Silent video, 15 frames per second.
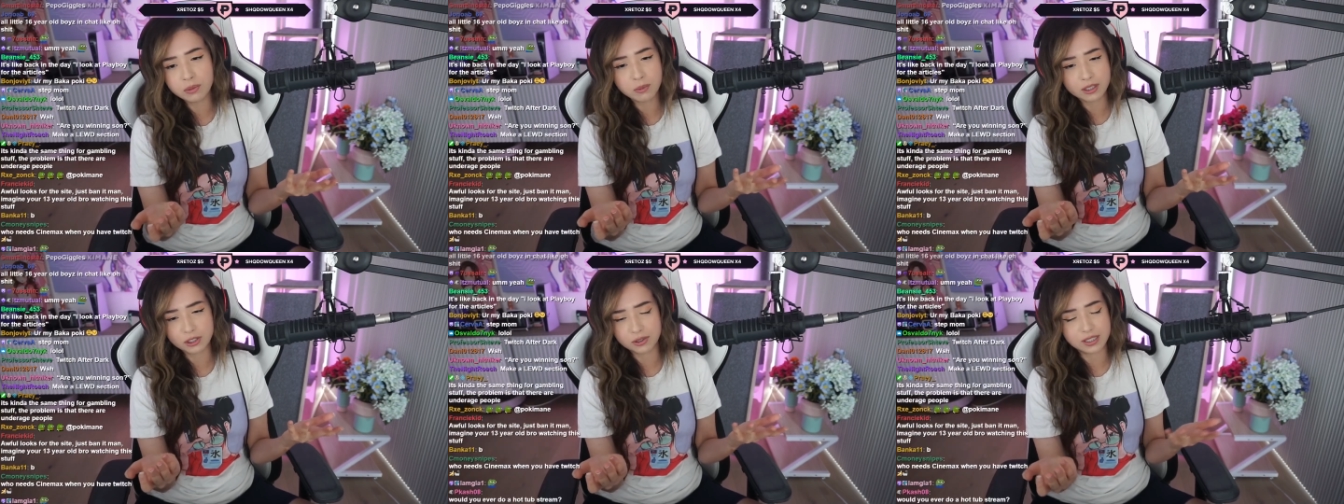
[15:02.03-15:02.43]

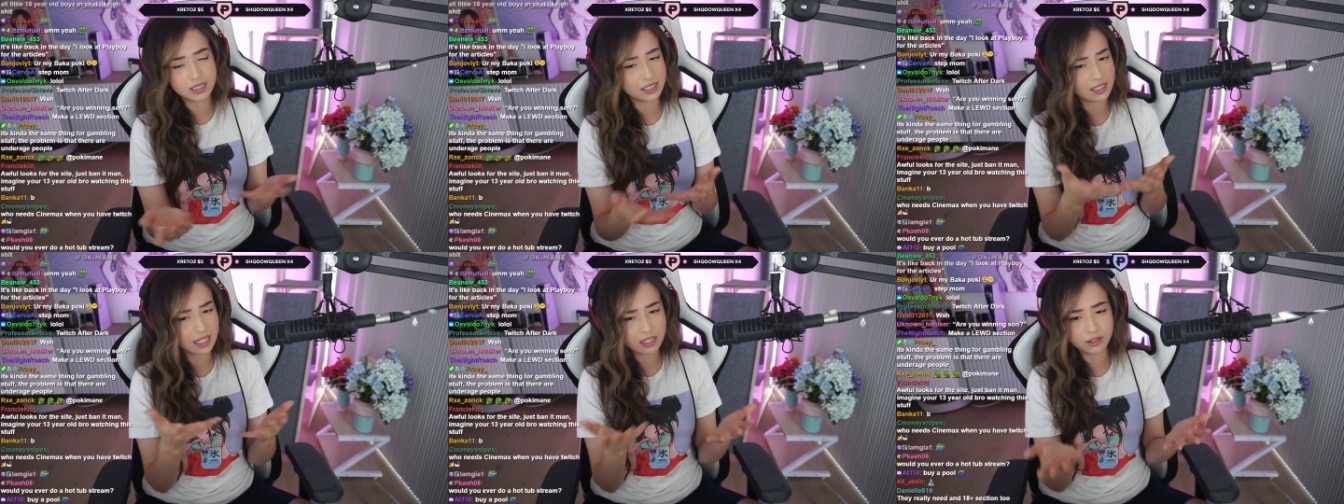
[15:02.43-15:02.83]
numerous
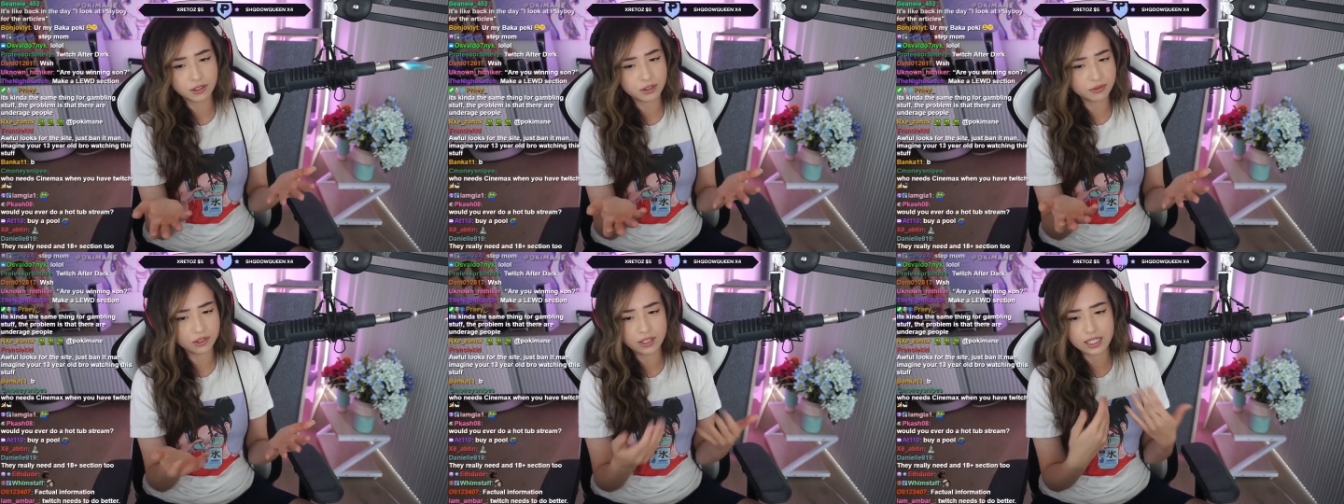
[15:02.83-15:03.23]
reasons. I don't
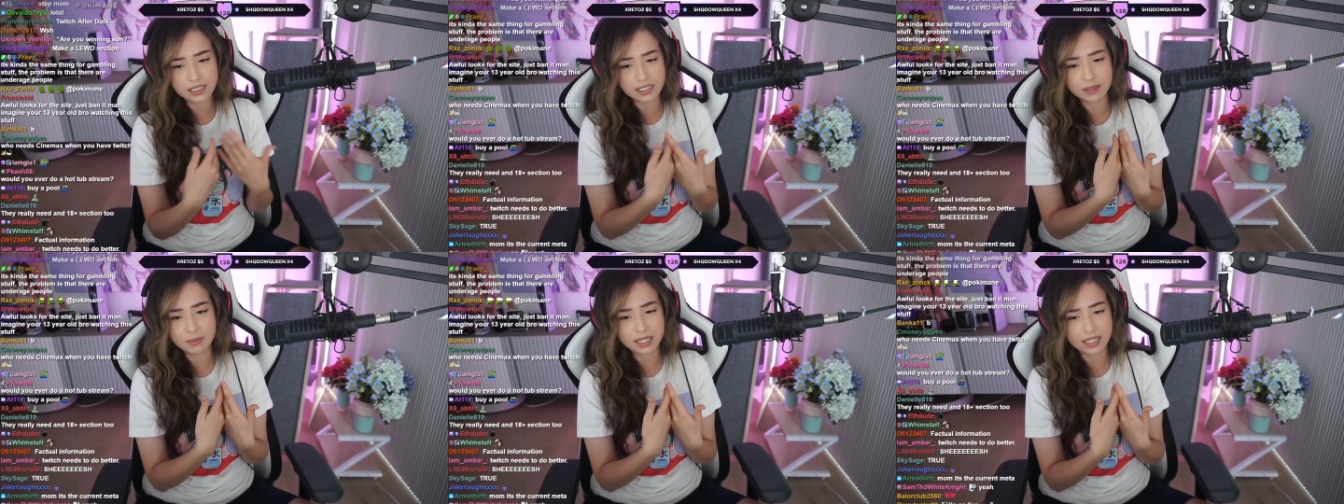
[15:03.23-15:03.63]
know if you
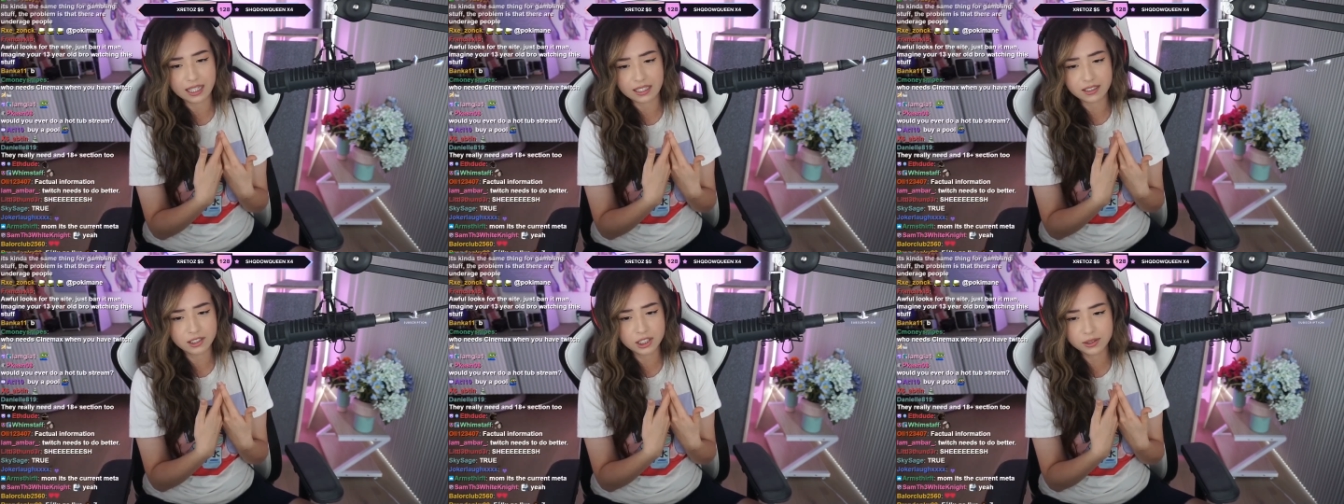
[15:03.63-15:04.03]
guys need me to
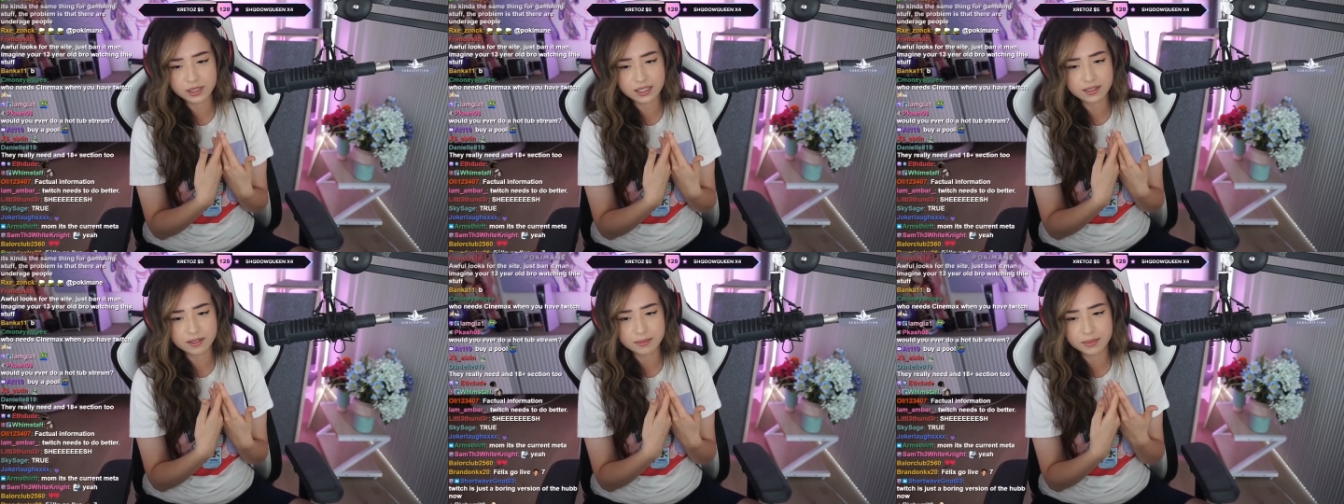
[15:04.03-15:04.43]
get into
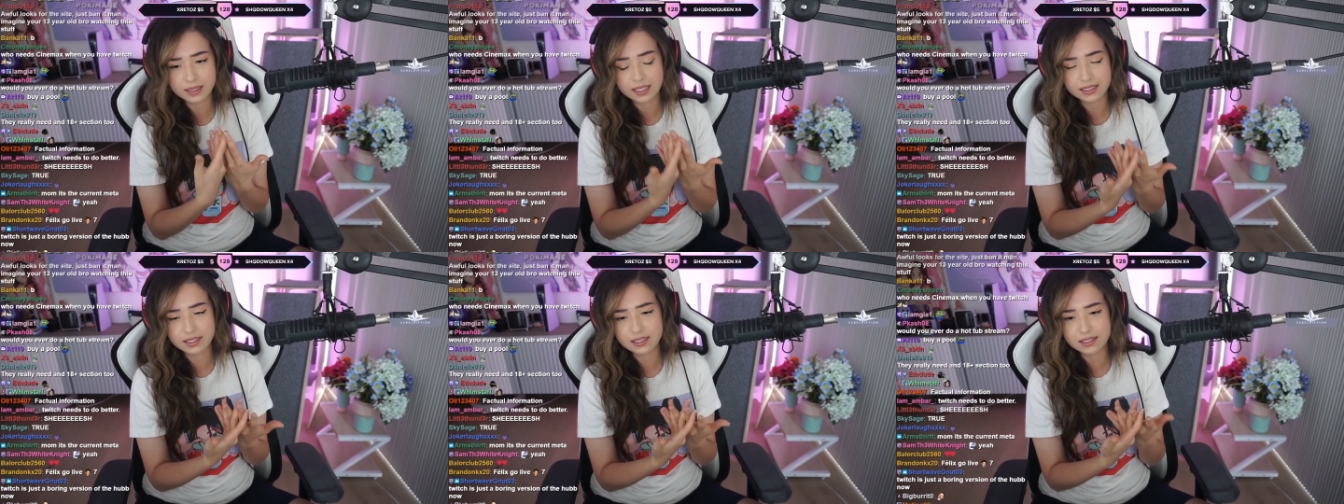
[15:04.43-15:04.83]
it, but
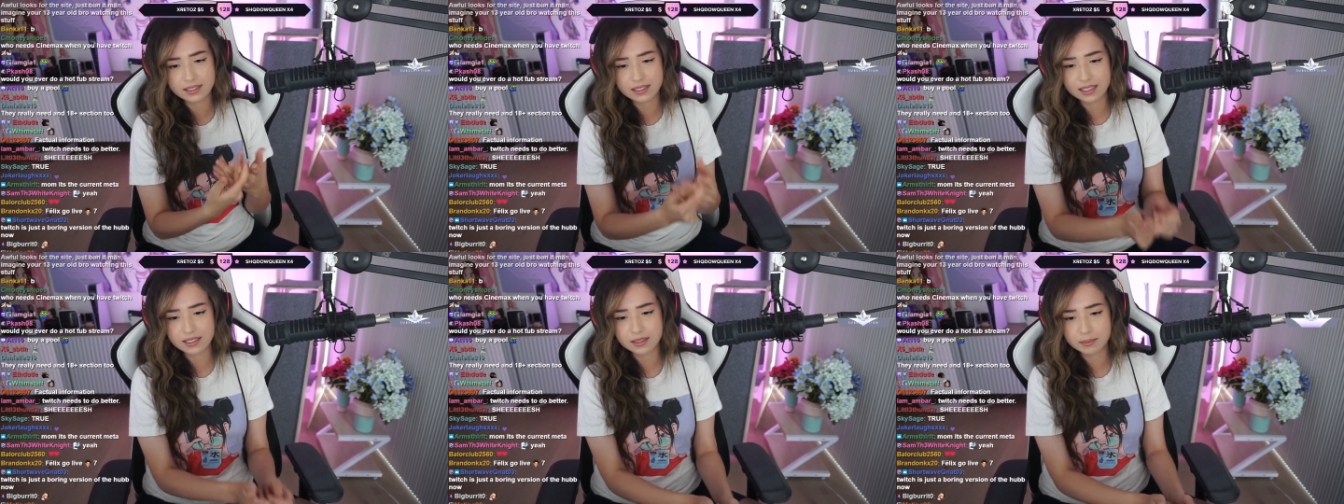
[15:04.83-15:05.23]
that's
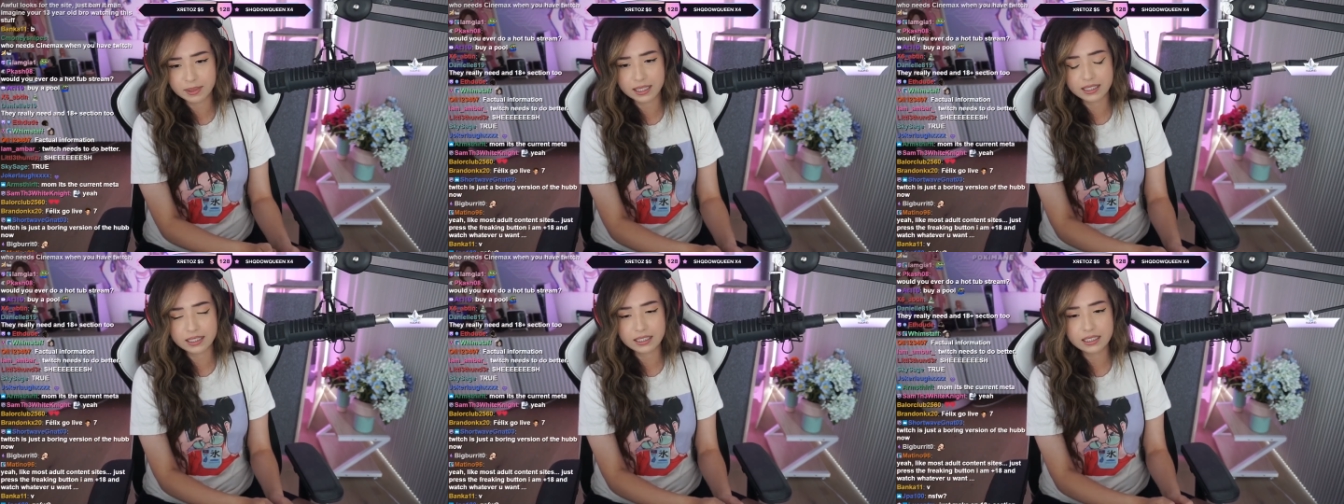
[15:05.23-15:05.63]

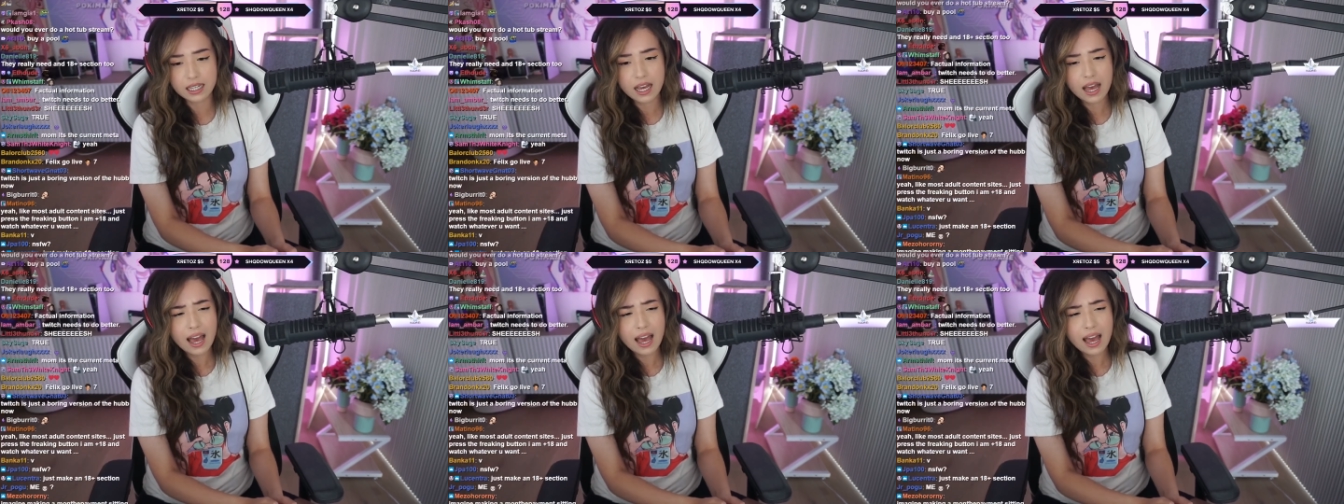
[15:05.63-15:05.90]
about it.